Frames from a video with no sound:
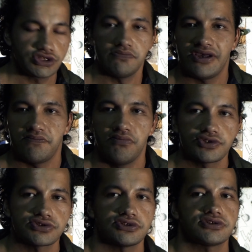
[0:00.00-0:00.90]
So mate,
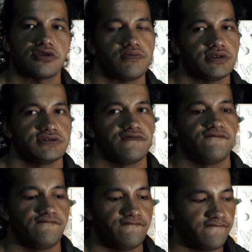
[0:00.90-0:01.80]
most of the stuff, as you
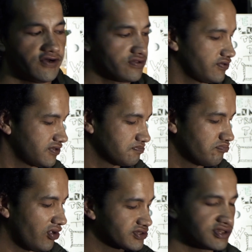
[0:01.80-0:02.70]
follow,
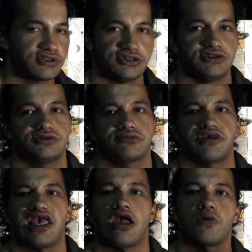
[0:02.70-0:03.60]
most of this is
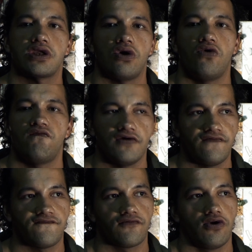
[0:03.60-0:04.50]

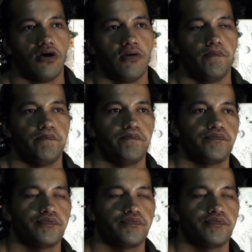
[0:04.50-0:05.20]
carryover from